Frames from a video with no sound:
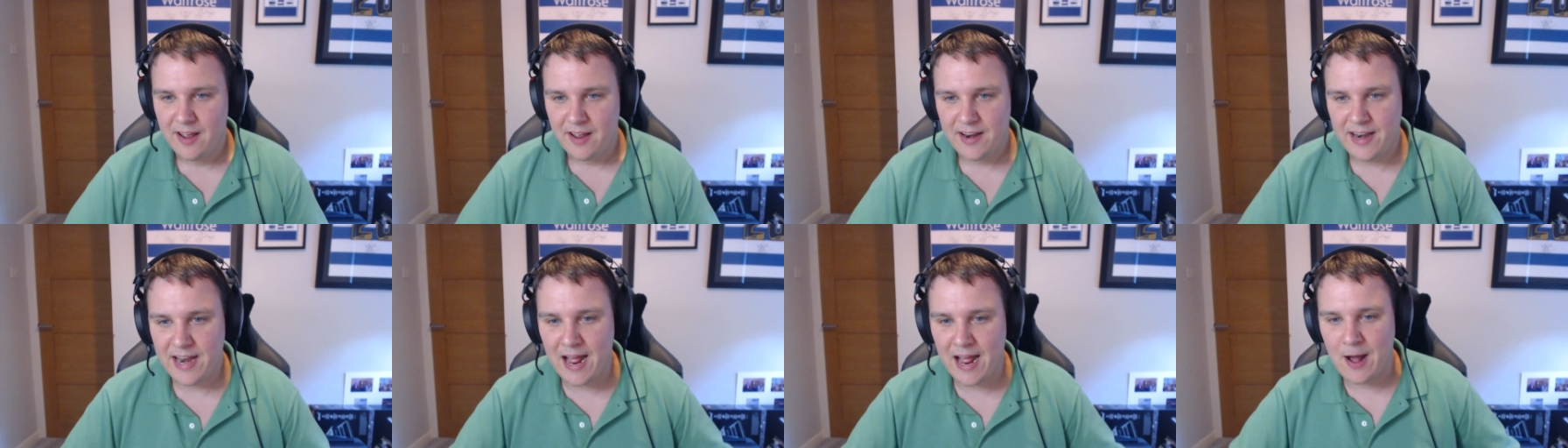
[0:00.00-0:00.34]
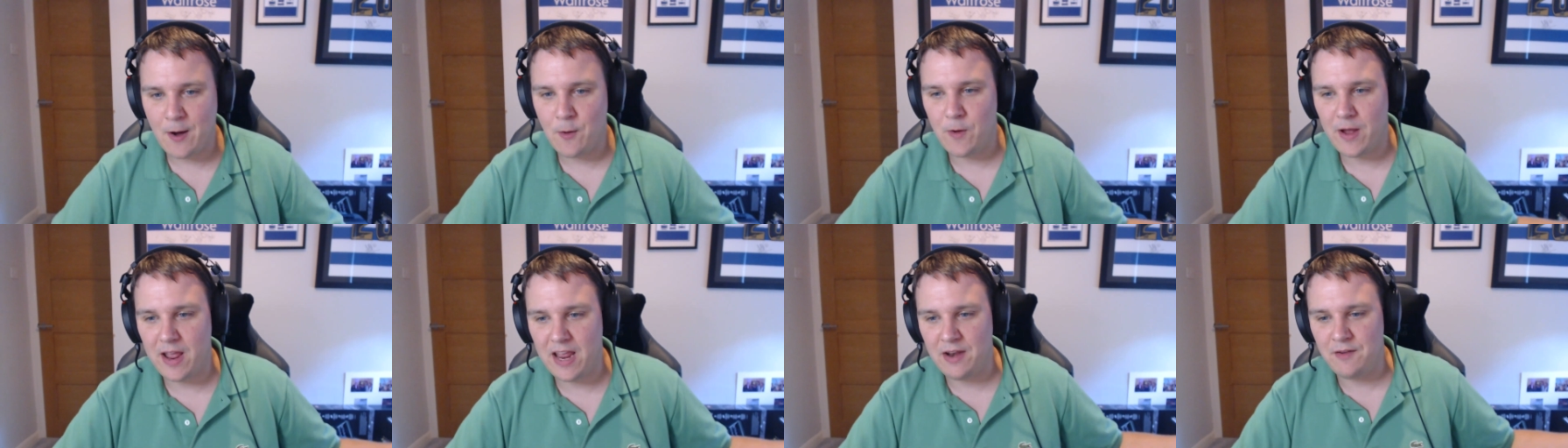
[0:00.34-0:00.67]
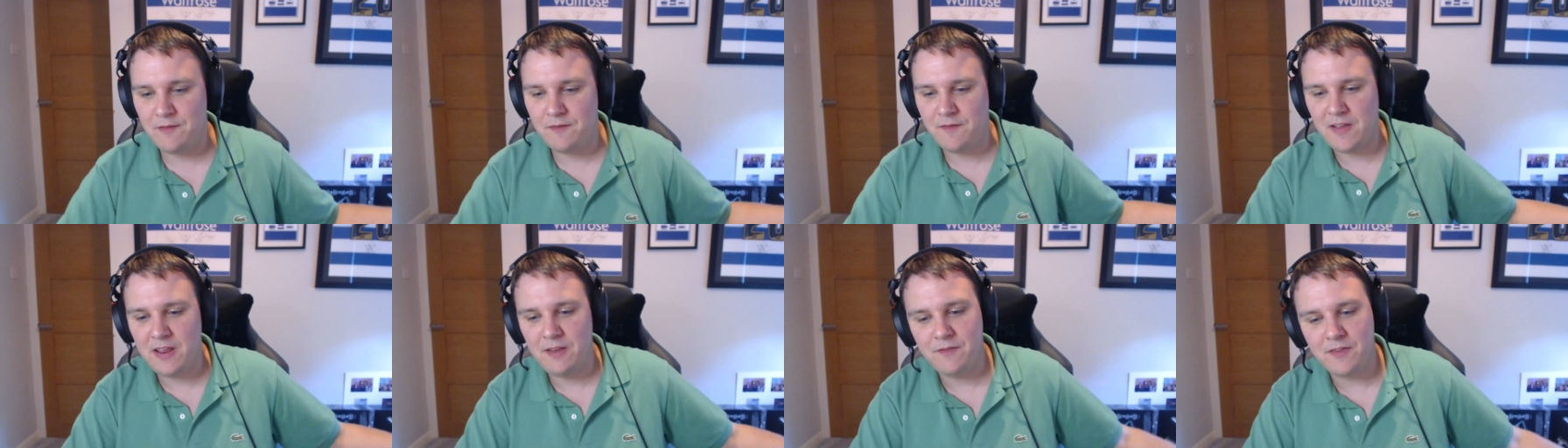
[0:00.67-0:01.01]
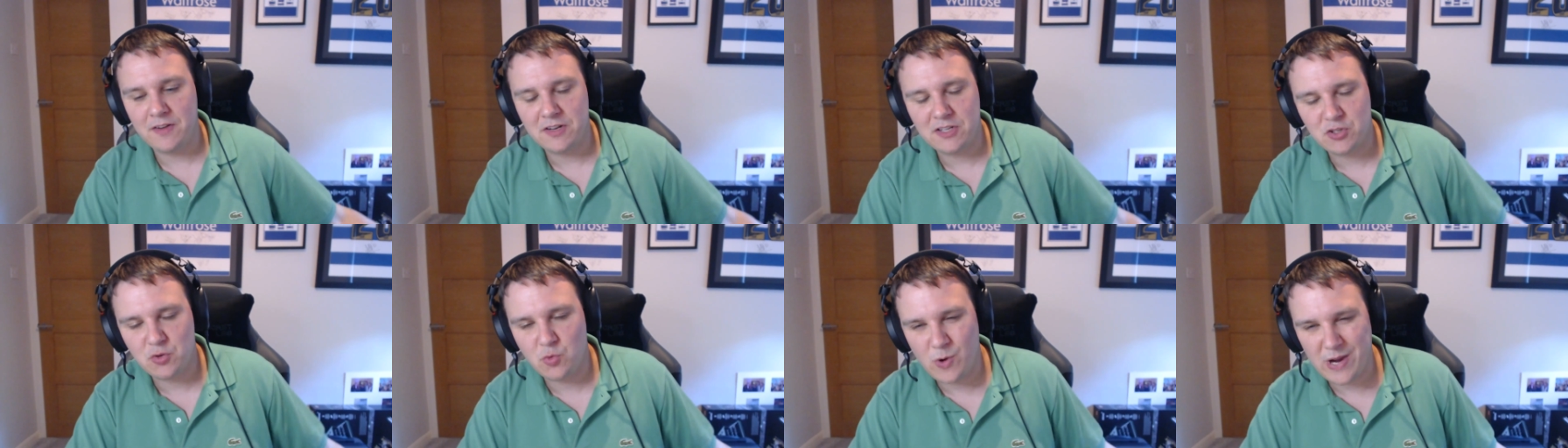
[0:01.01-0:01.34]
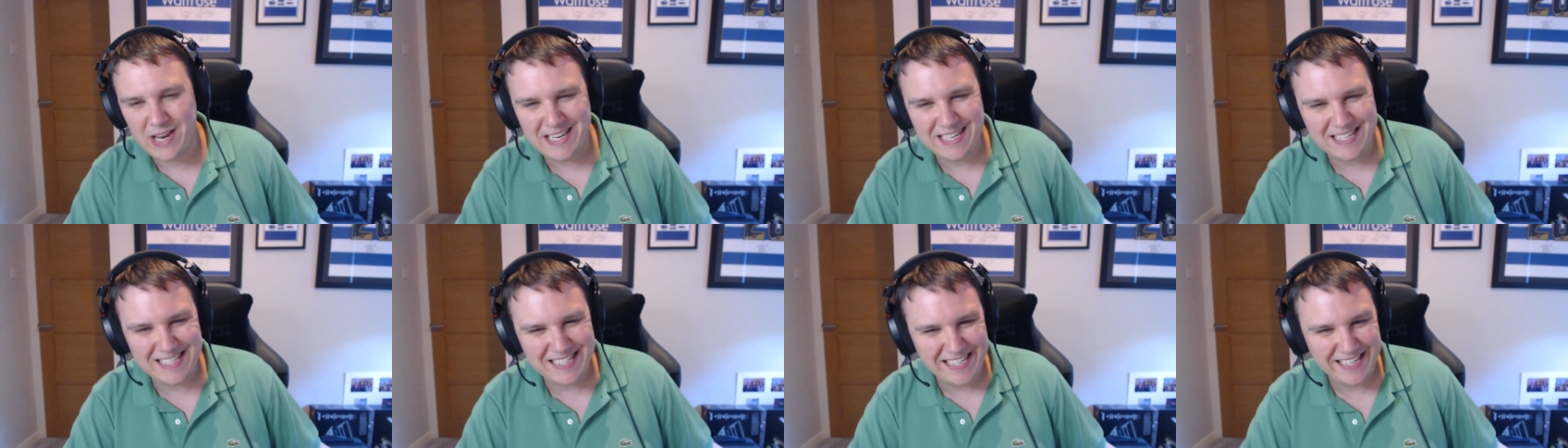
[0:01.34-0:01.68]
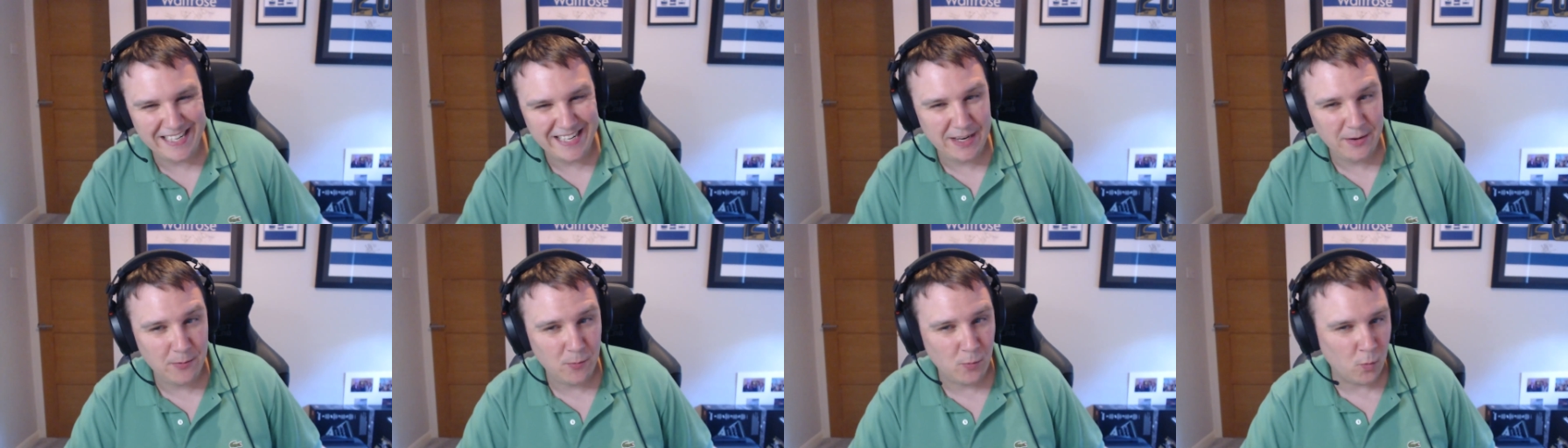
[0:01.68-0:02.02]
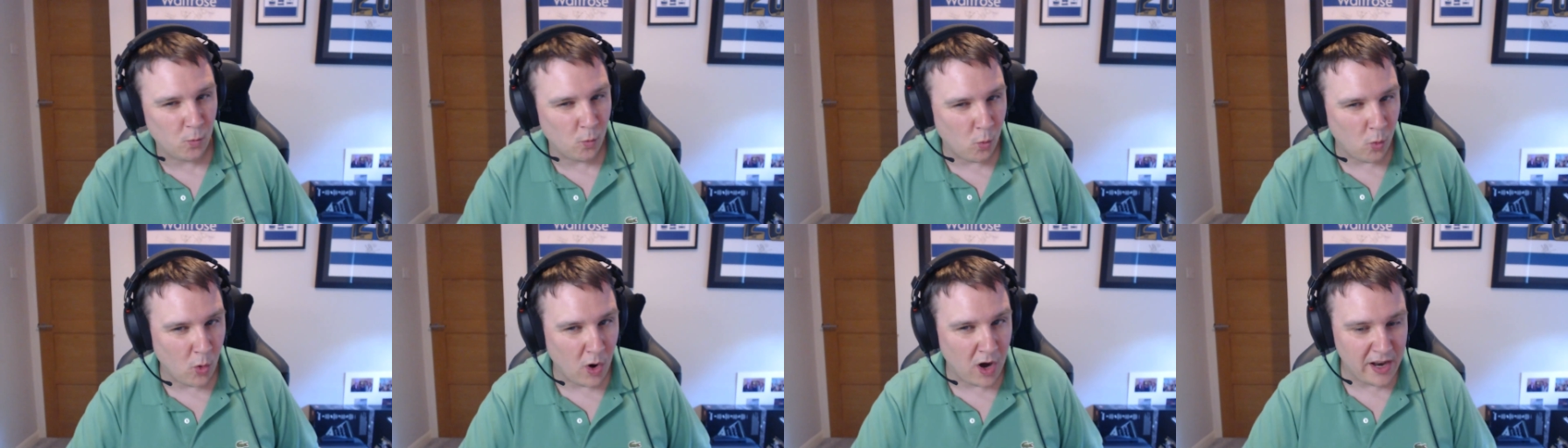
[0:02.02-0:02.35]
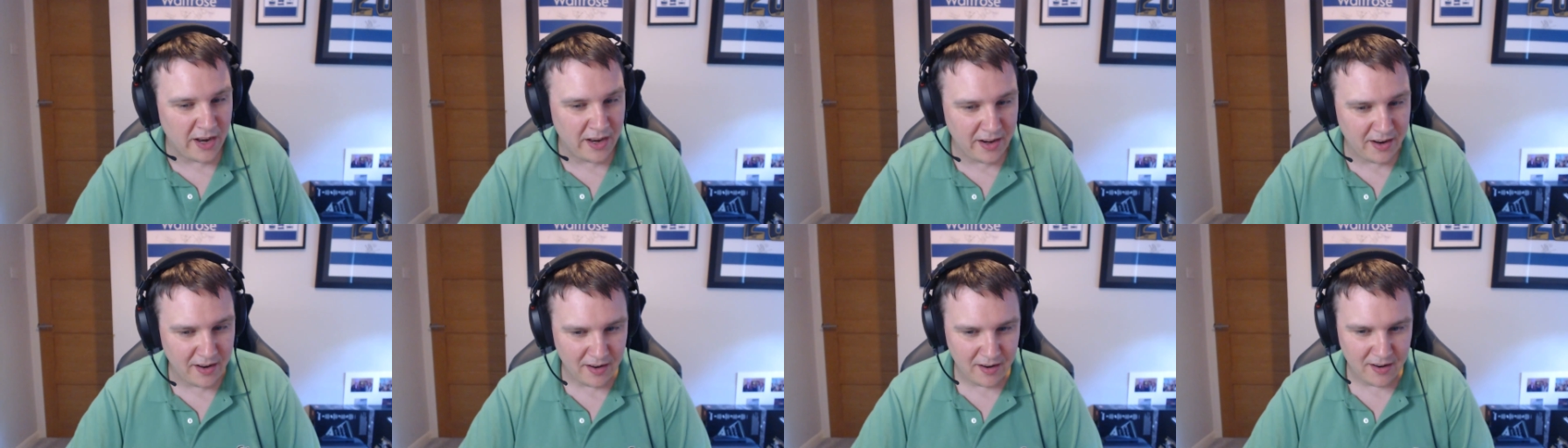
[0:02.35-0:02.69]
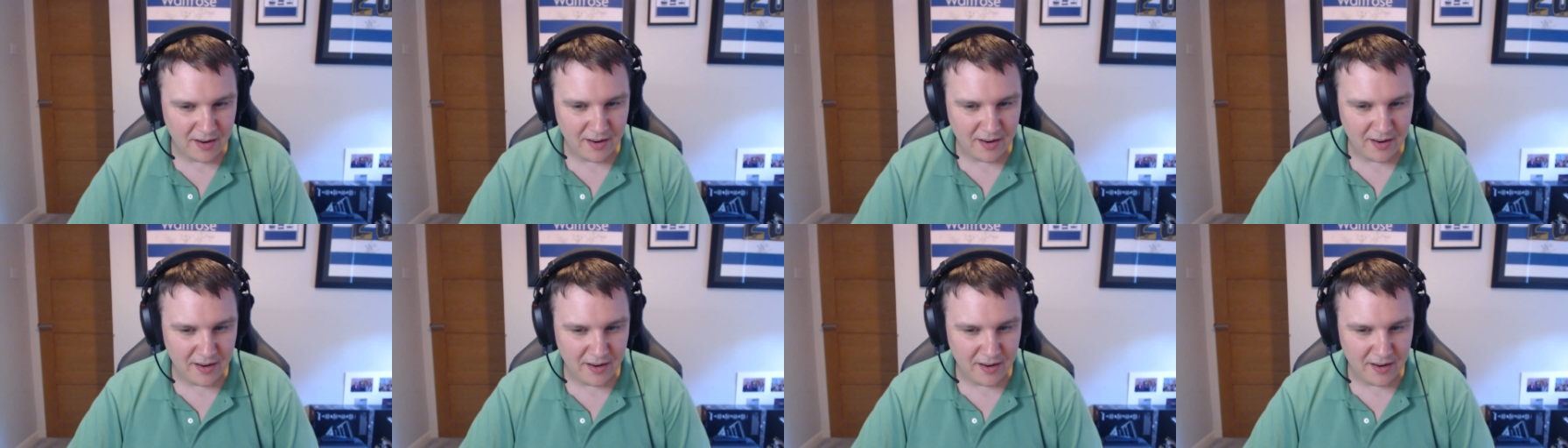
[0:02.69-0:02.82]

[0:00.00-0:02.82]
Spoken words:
Now, in FIFA 21,